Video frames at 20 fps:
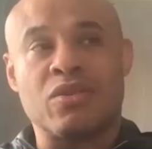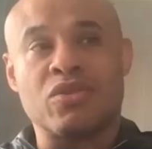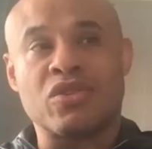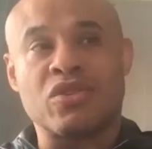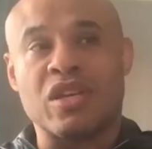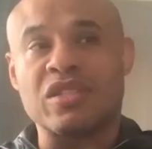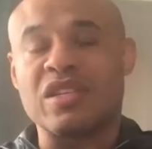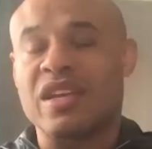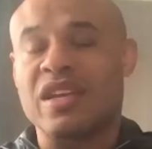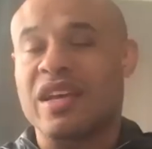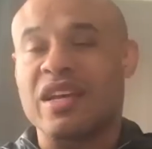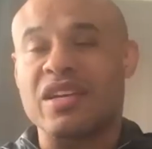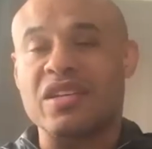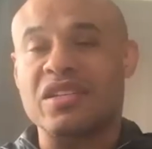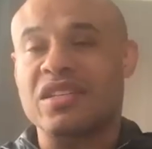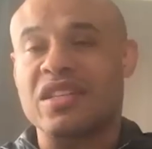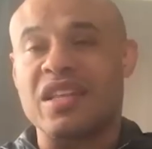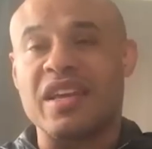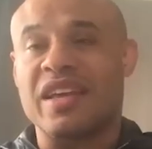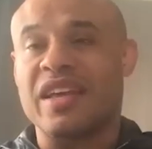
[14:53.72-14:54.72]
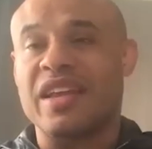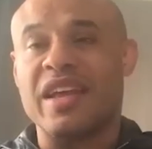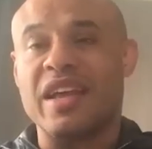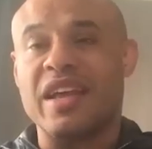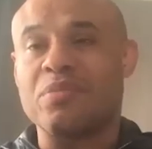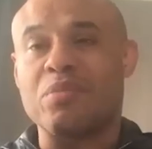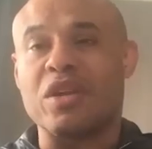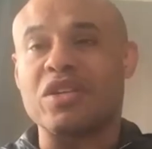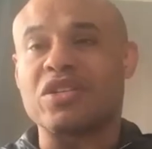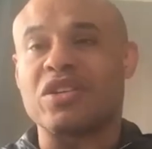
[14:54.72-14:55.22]
Justin Gaethje didn't get
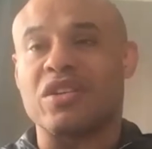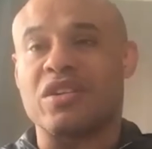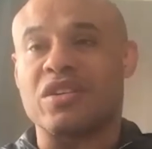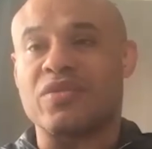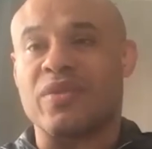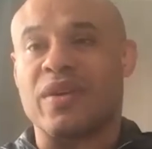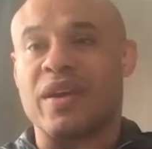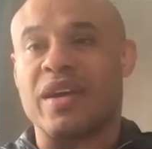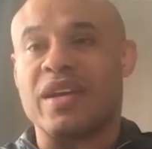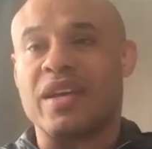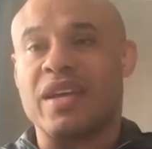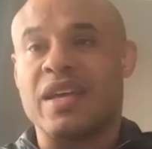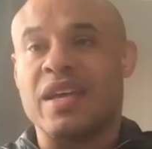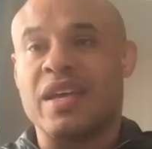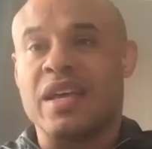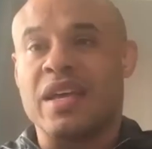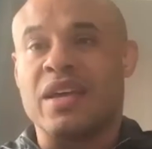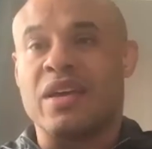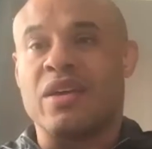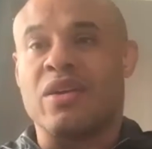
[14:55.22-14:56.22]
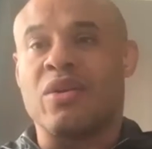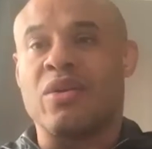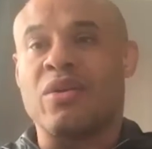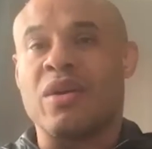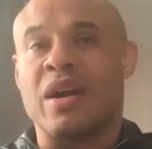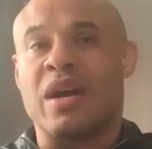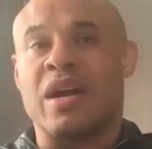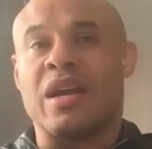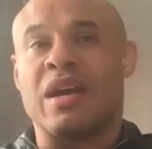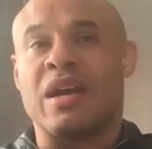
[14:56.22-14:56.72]
hit much in this fight. You
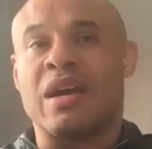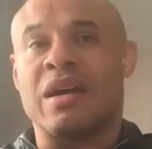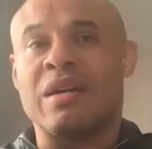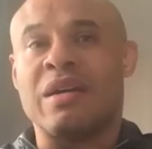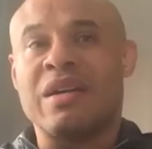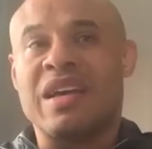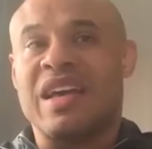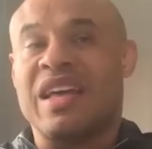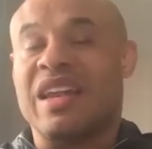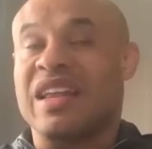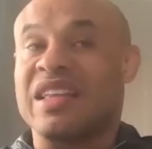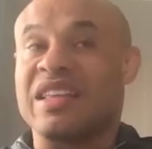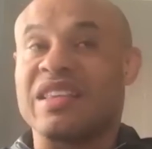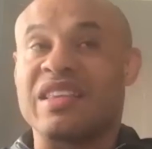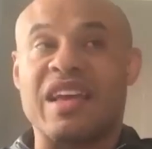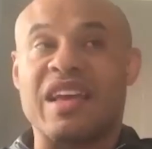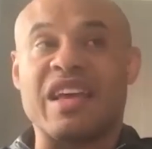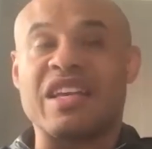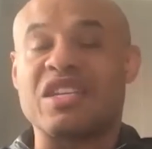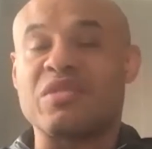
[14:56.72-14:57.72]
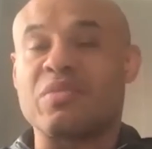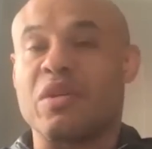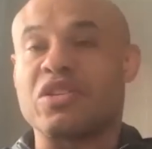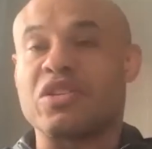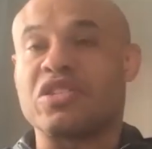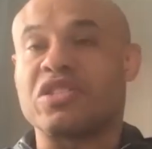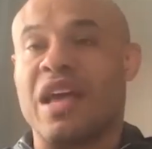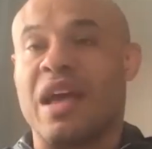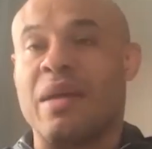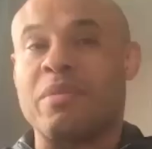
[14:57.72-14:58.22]
know, He didn't take as
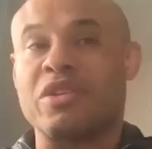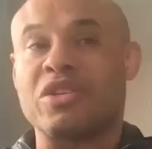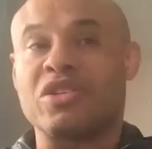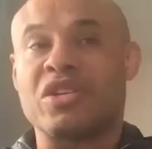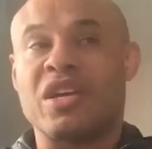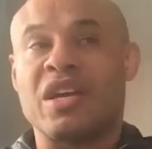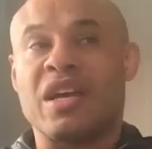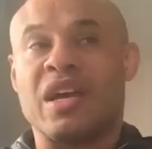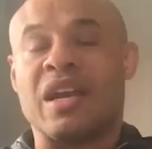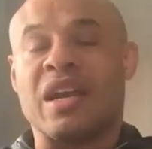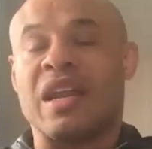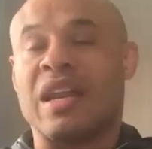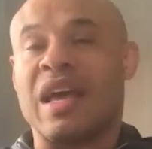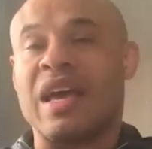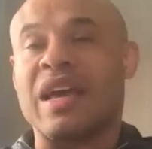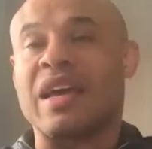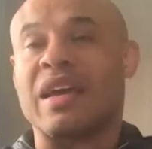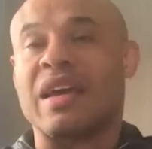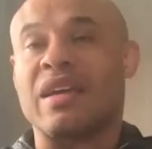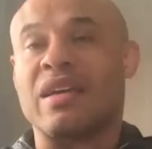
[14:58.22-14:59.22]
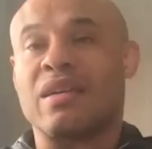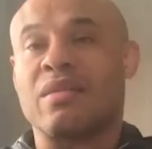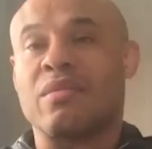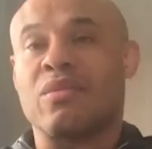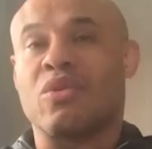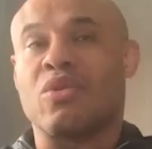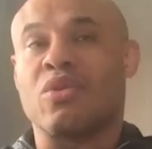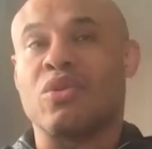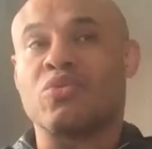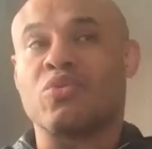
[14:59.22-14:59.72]
much damage. I like it
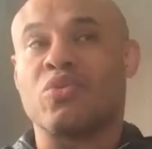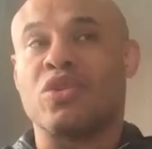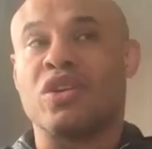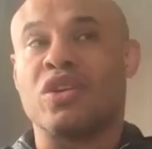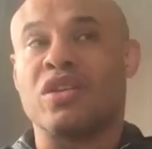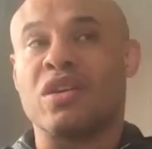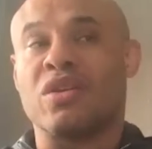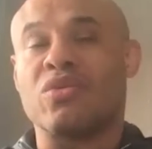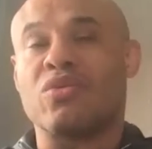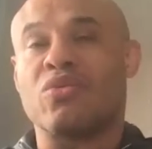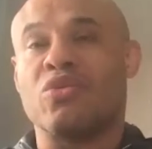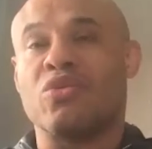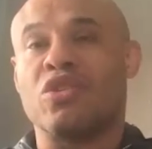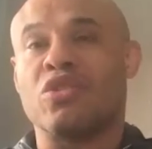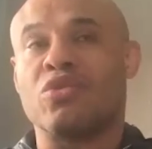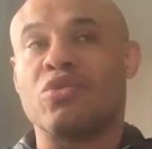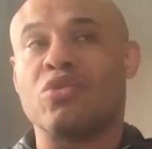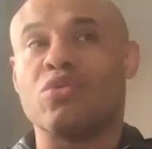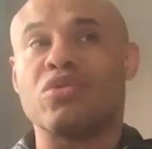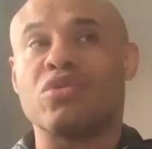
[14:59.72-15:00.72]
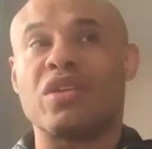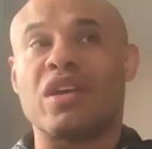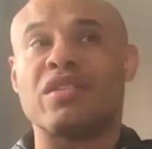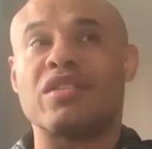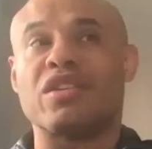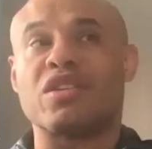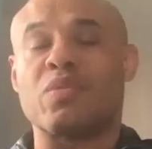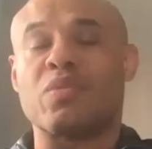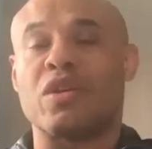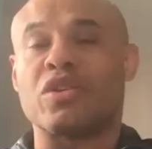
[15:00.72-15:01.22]
because when you don't take
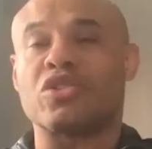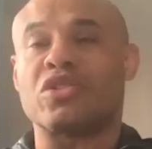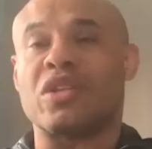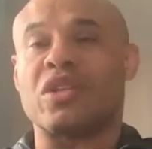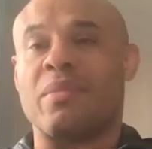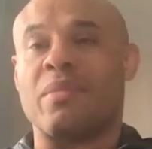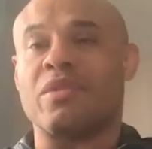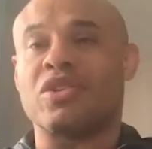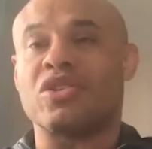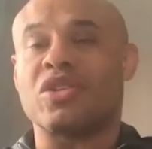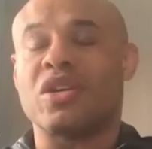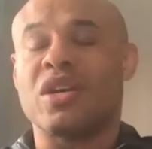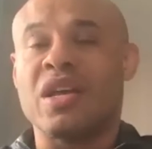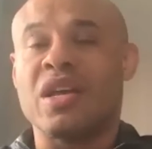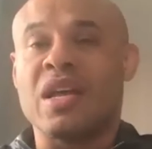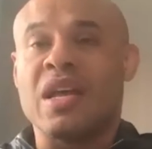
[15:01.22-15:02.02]
this much damage,